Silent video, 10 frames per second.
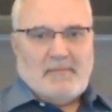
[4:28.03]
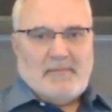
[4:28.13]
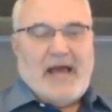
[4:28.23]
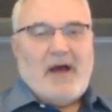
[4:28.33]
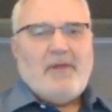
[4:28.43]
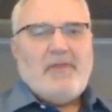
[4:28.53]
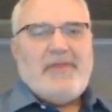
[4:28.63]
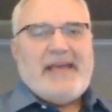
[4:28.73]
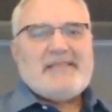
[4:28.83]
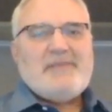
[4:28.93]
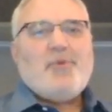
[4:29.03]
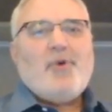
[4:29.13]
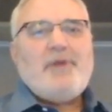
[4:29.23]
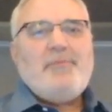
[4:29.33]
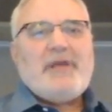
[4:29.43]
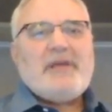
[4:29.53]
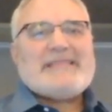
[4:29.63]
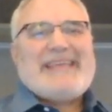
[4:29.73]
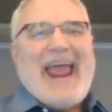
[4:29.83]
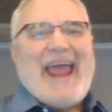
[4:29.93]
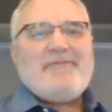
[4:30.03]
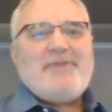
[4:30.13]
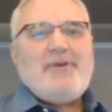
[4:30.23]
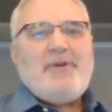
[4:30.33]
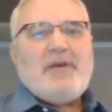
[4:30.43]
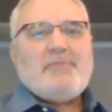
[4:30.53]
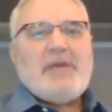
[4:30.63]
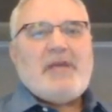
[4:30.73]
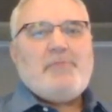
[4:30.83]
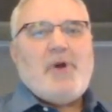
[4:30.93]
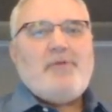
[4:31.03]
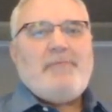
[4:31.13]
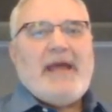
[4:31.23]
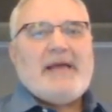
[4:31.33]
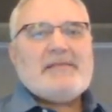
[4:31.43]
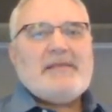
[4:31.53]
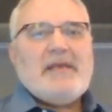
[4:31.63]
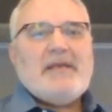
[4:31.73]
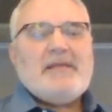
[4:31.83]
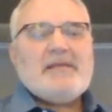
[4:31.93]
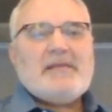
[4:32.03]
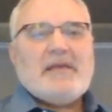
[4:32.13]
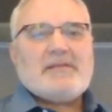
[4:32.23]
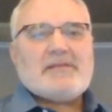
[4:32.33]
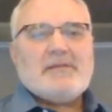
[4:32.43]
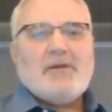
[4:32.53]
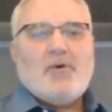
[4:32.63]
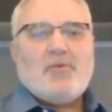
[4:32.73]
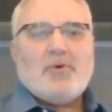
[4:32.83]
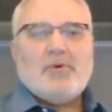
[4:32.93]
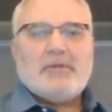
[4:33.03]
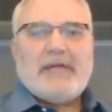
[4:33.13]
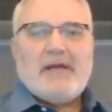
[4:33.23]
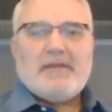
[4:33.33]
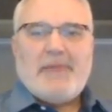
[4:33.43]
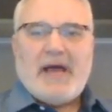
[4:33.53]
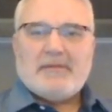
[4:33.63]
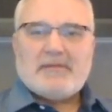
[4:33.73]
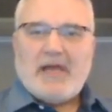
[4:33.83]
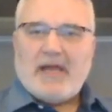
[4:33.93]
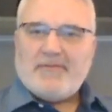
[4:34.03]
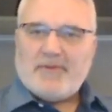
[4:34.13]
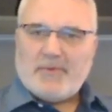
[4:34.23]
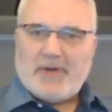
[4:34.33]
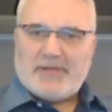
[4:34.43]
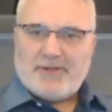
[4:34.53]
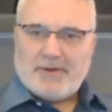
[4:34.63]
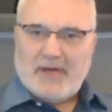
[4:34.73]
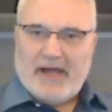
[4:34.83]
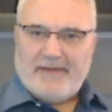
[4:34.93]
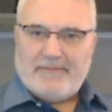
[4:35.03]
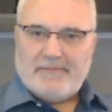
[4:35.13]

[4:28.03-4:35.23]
Now, that's important because after you hit peak bone mass, it is a slow roll down the mountainside for the rest of your life.